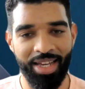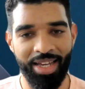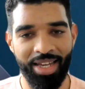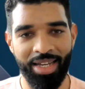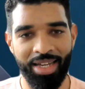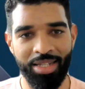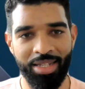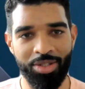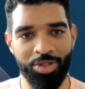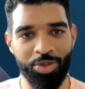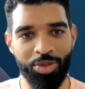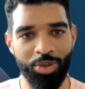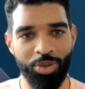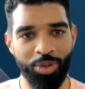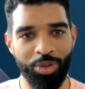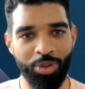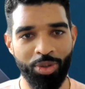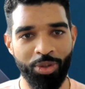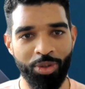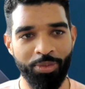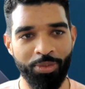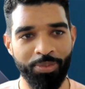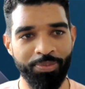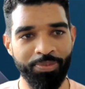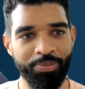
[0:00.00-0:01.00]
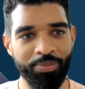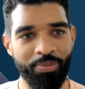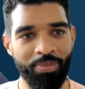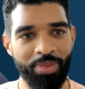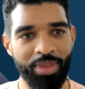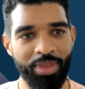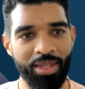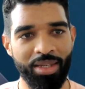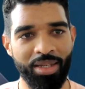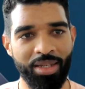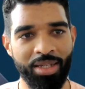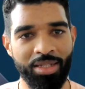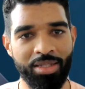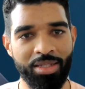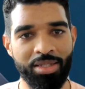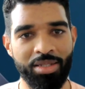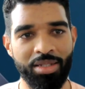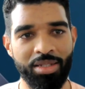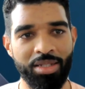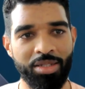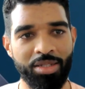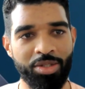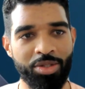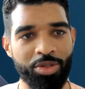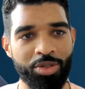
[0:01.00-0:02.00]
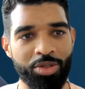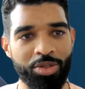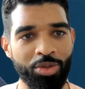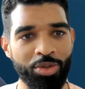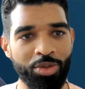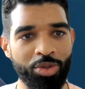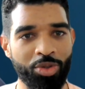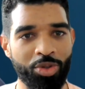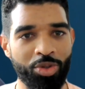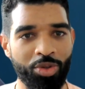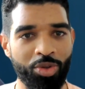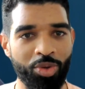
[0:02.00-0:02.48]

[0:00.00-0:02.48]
And so it's so